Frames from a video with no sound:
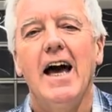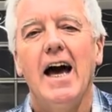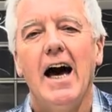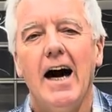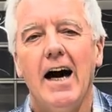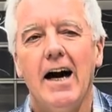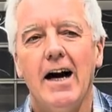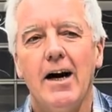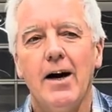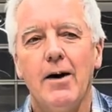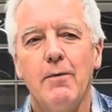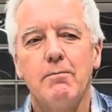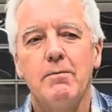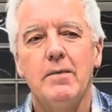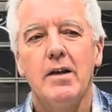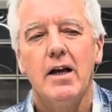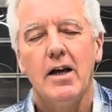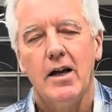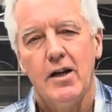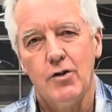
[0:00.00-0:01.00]

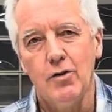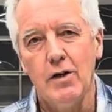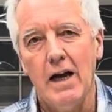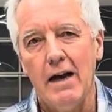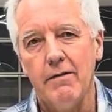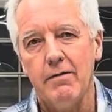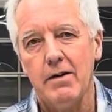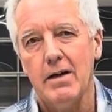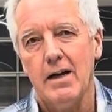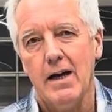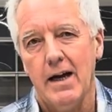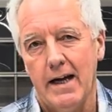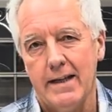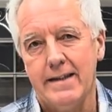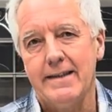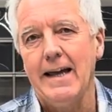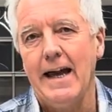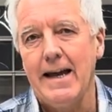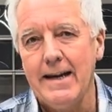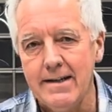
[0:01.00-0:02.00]
You have a
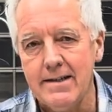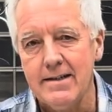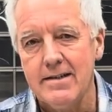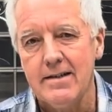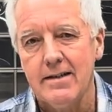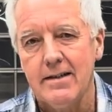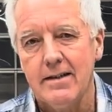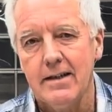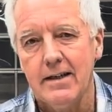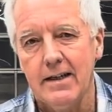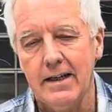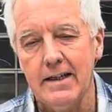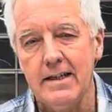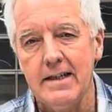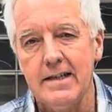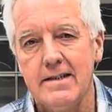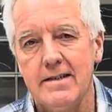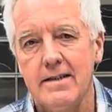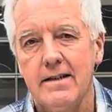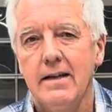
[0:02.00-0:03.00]
dent in
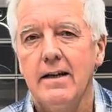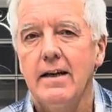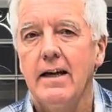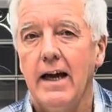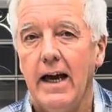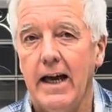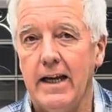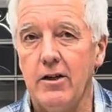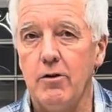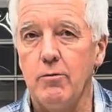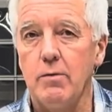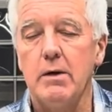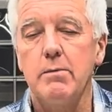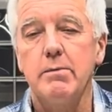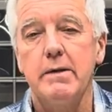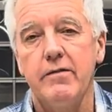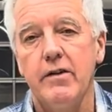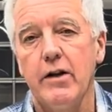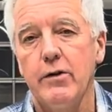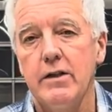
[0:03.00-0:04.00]
it, and it will
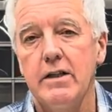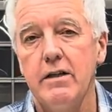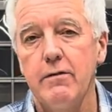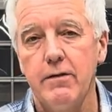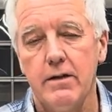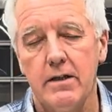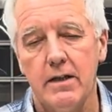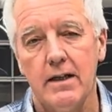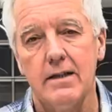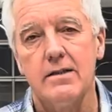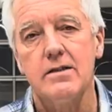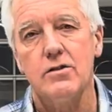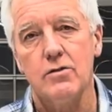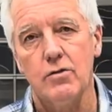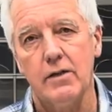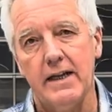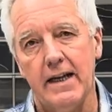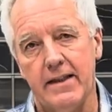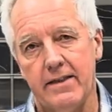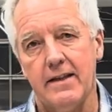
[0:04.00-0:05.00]
be very difficult to
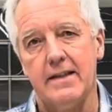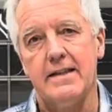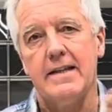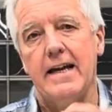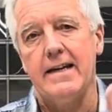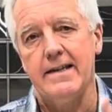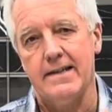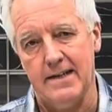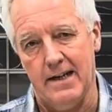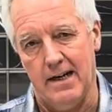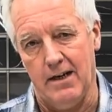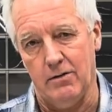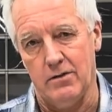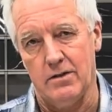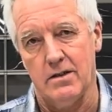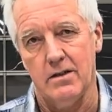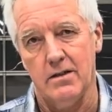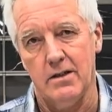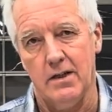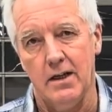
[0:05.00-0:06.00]
get the dent out.
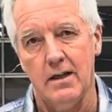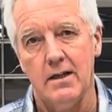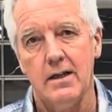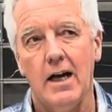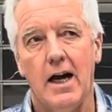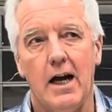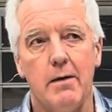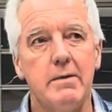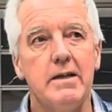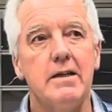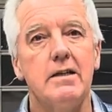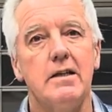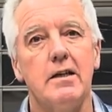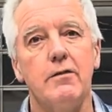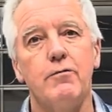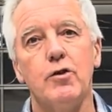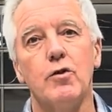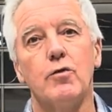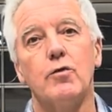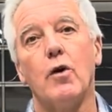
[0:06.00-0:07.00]
I mean,
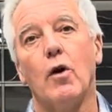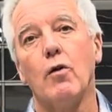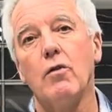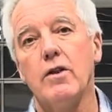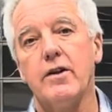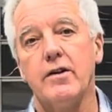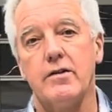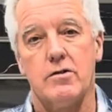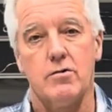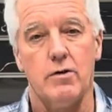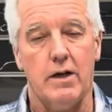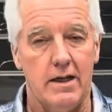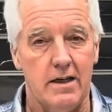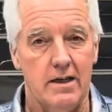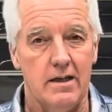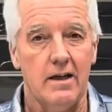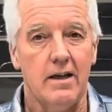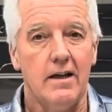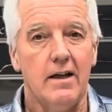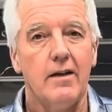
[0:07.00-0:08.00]
if you roll the truck,
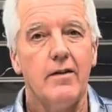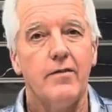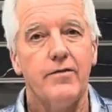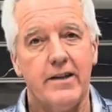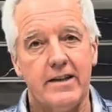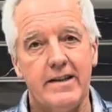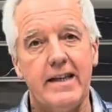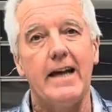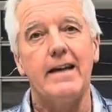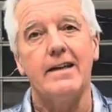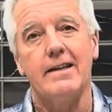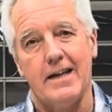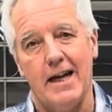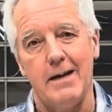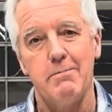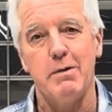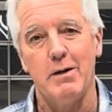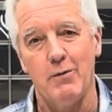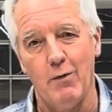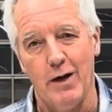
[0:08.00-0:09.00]
the dent can
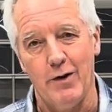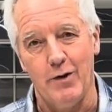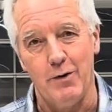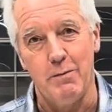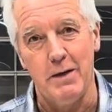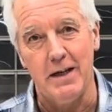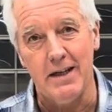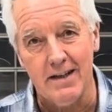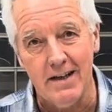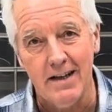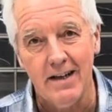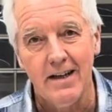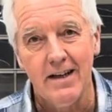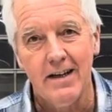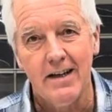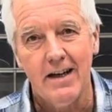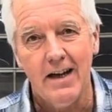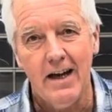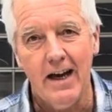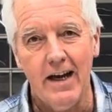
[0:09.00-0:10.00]
be very big,
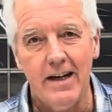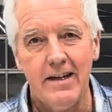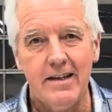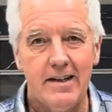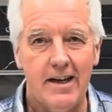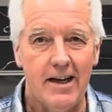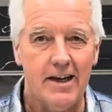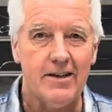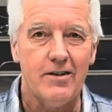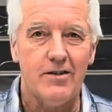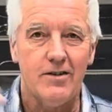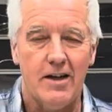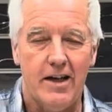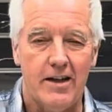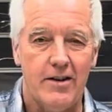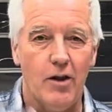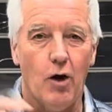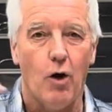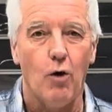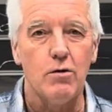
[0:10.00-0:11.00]
and
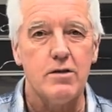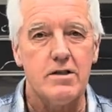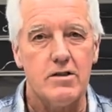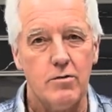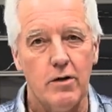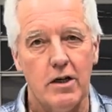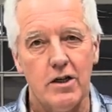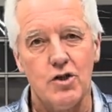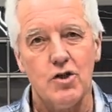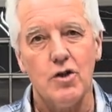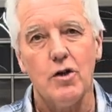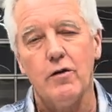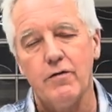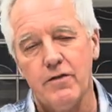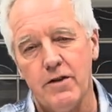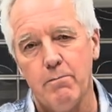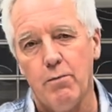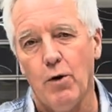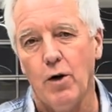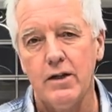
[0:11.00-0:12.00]
the whole structure of
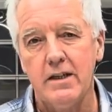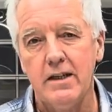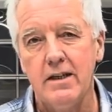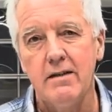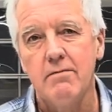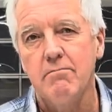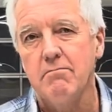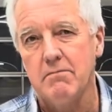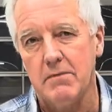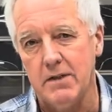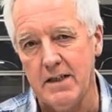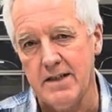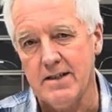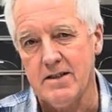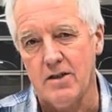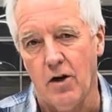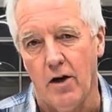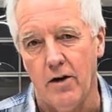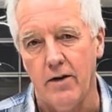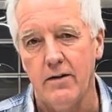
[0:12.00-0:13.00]
the body is
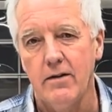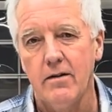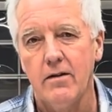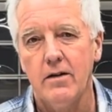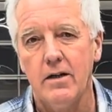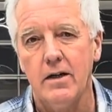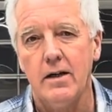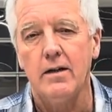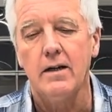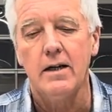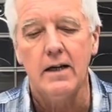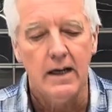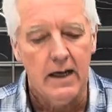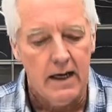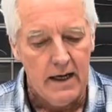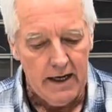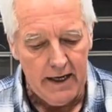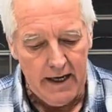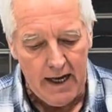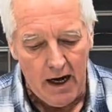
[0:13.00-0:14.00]
gone.
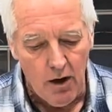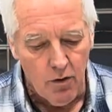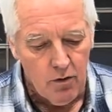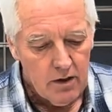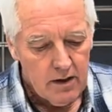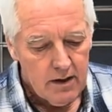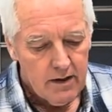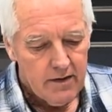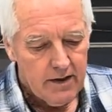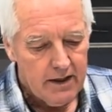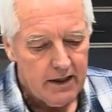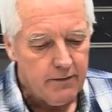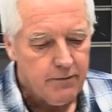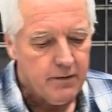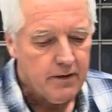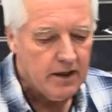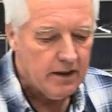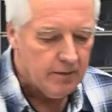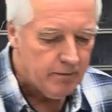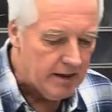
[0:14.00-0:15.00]
Now, if
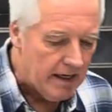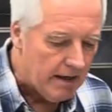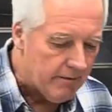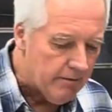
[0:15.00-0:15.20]
you have